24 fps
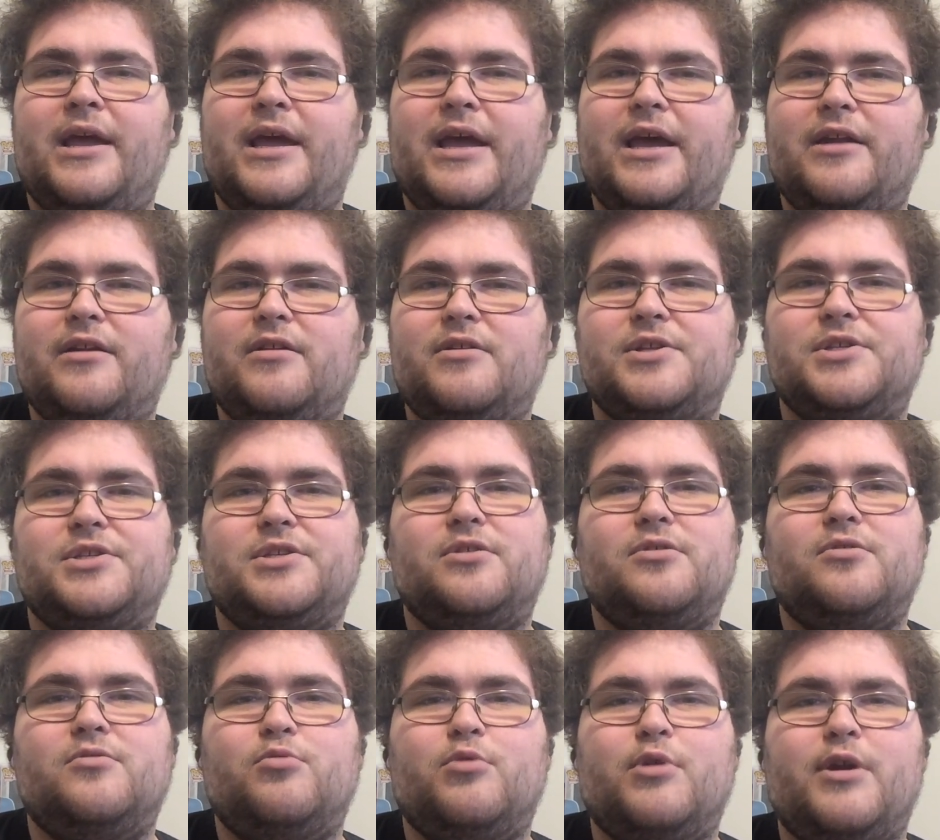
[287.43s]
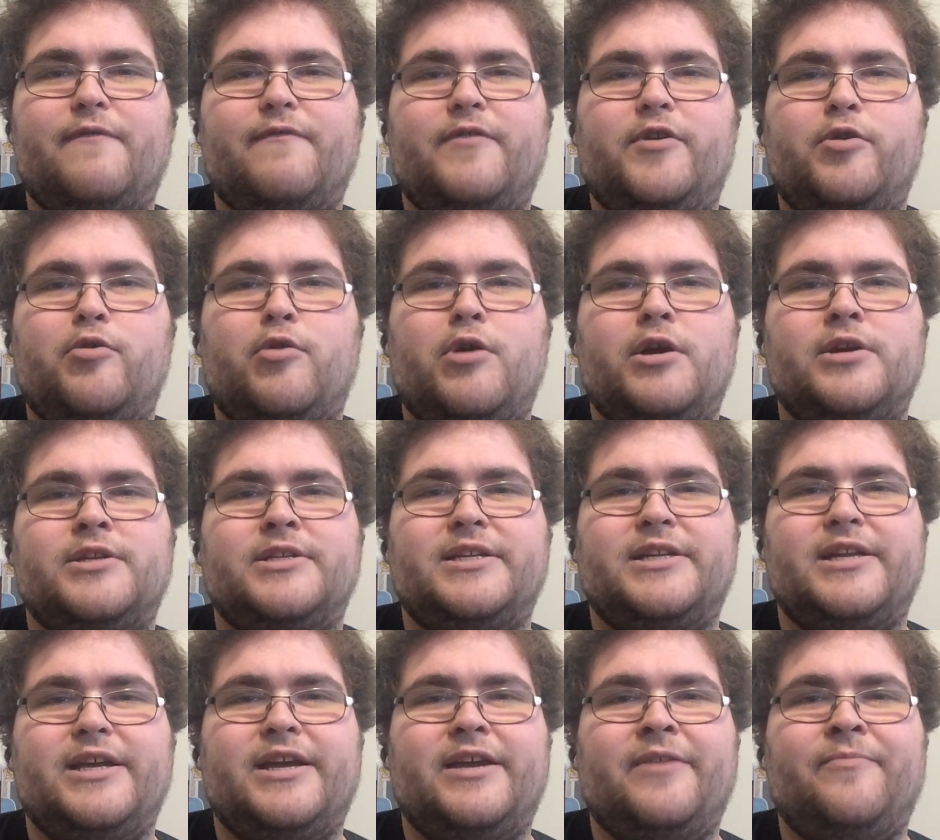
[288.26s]
And also, wherever you are
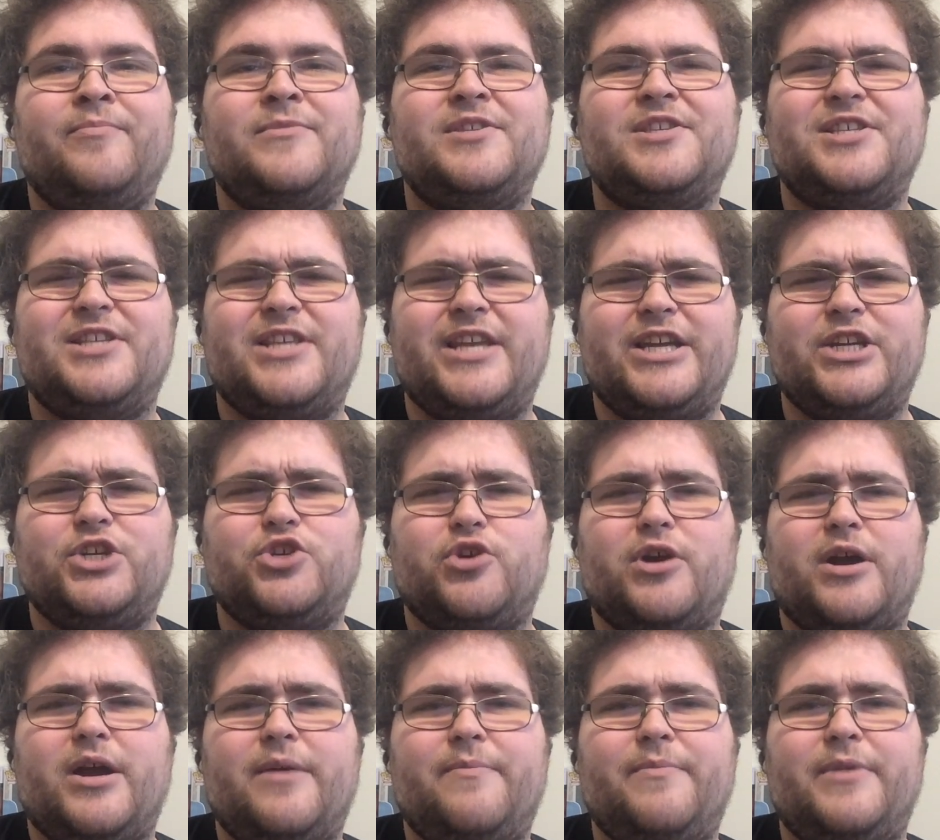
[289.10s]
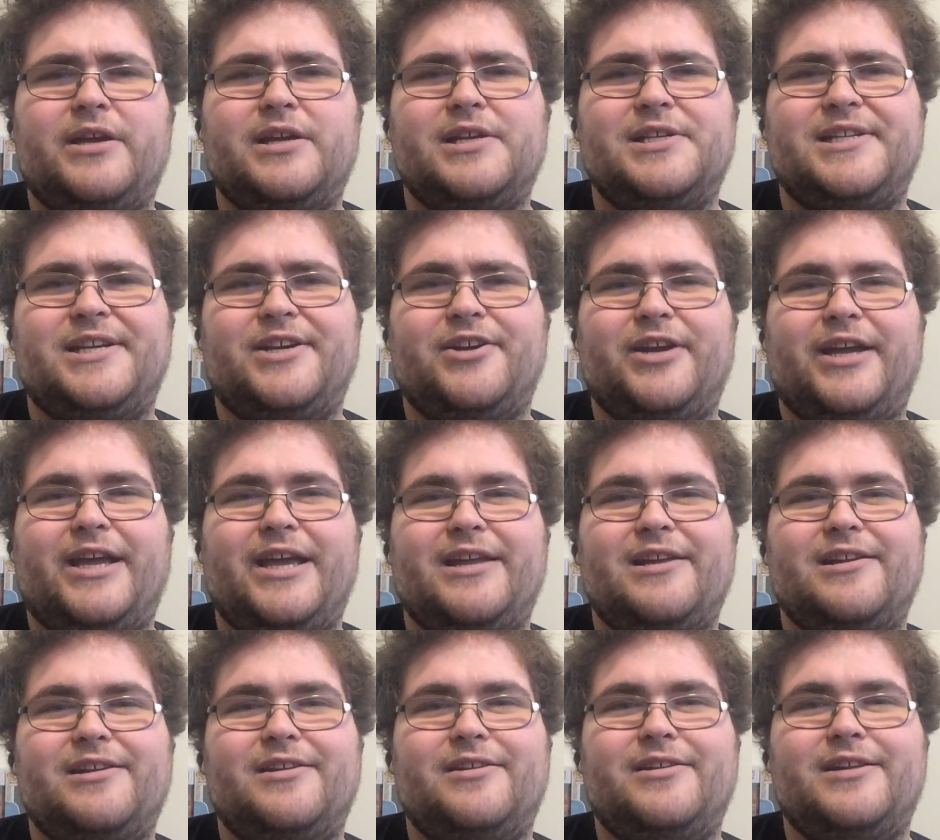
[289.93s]
today, stay dry, because here in
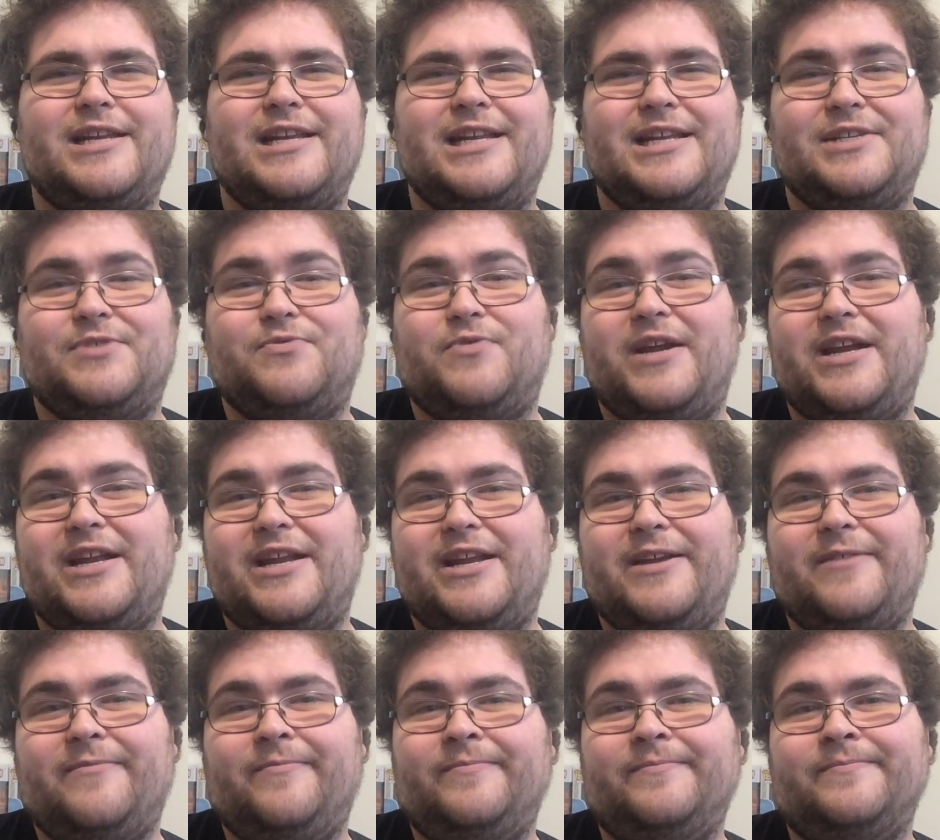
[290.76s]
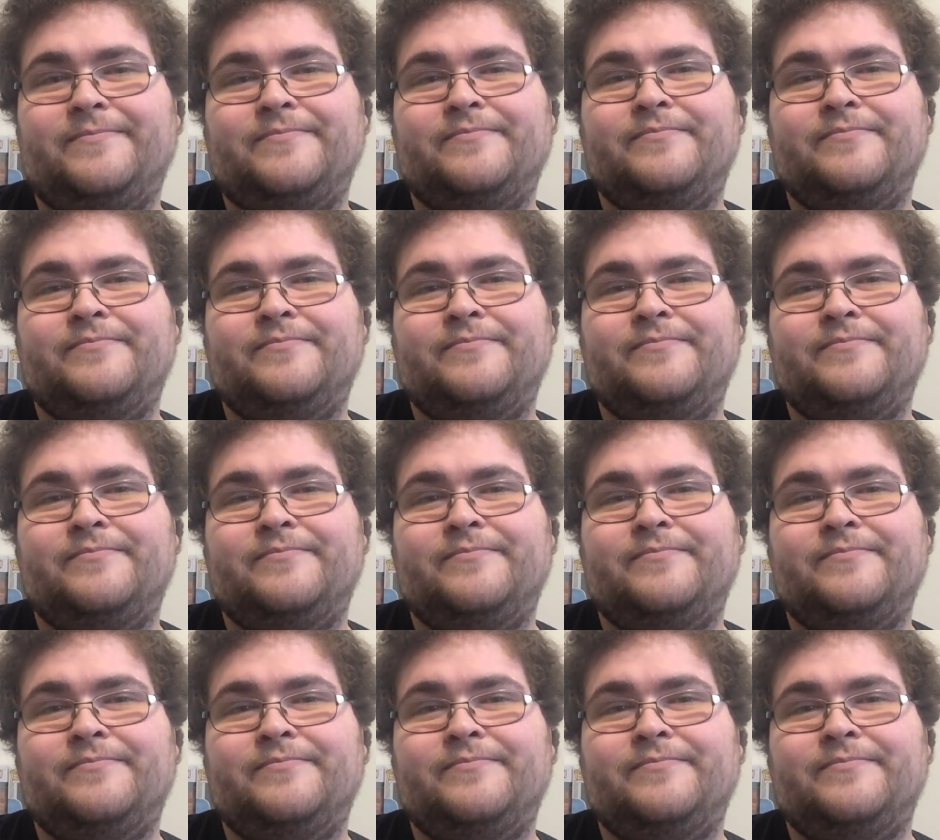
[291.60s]
Canada it is raining.